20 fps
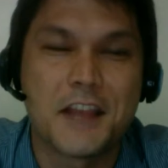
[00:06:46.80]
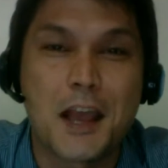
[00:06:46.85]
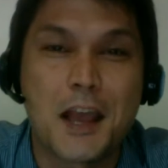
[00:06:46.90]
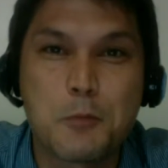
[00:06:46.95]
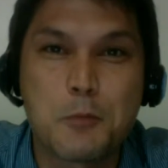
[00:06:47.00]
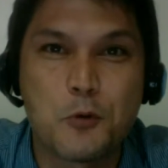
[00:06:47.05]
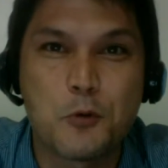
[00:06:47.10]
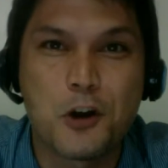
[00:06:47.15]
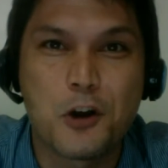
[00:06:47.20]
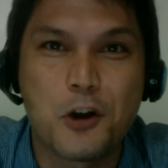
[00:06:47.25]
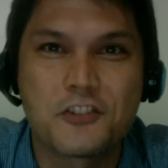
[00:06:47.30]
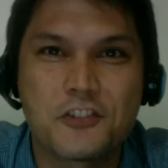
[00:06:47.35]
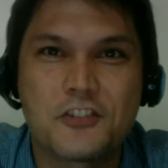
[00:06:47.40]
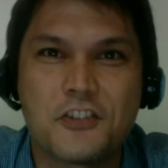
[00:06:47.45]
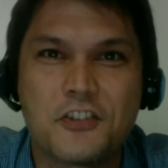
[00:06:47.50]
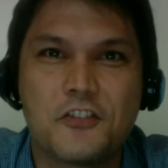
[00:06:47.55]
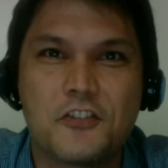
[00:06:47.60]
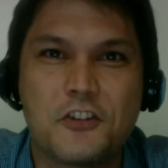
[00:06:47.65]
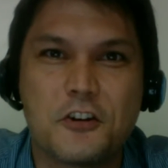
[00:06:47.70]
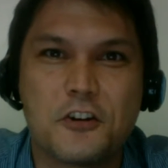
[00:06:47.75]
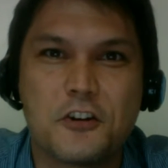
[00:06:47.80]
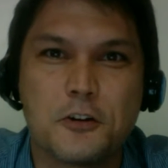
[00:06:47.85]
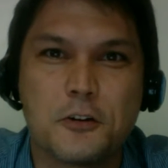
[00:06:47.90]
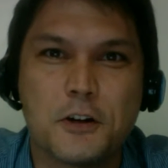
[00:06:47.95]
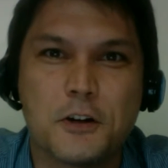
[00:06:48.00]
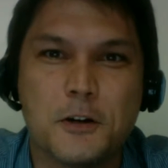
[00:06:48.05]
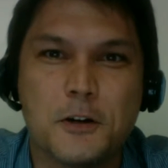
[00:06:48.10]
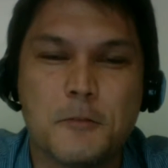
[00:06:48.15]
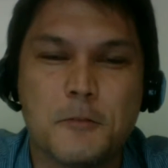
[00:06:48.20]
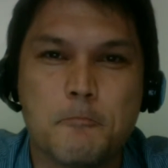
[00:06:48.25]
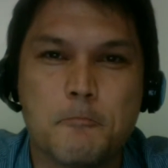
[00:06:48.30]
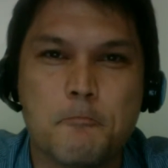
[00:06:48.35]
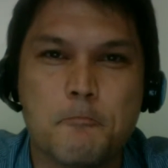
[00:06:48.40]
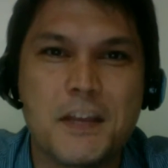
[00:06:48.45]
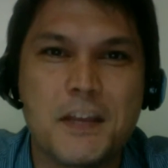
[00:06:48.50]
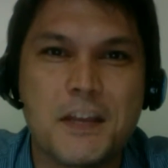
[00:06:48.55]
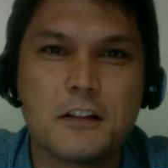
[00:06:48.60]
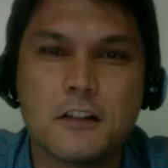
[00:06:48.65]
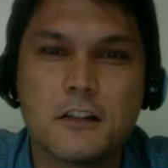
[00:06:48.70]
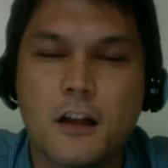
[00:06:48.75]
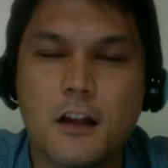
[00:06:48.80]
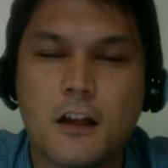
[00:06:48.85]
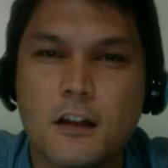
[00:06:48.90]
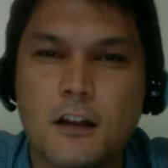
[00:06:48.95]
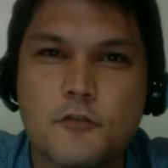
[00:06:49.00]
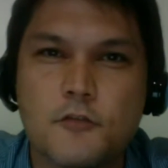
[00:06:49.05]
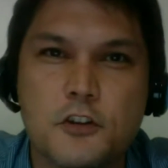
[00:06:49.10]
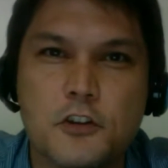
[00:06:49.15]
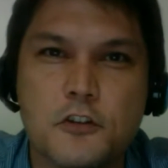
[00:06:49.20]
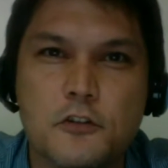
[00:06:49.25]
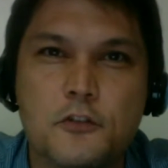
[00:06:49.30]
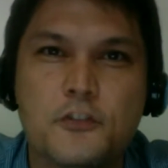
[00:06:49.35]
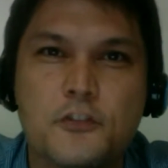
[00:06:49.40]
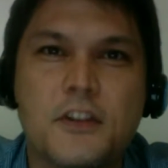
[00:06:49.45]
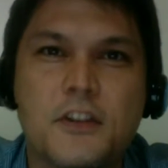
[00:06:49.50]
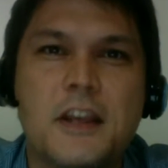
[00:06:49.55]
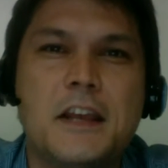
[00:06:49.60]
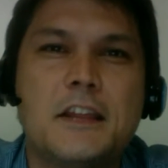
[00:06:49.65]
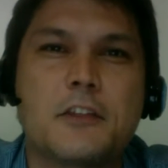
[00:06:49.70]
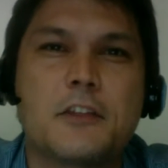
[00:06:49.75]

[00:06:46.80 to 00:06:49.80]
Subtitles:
Apple Watch this year made a lot of news.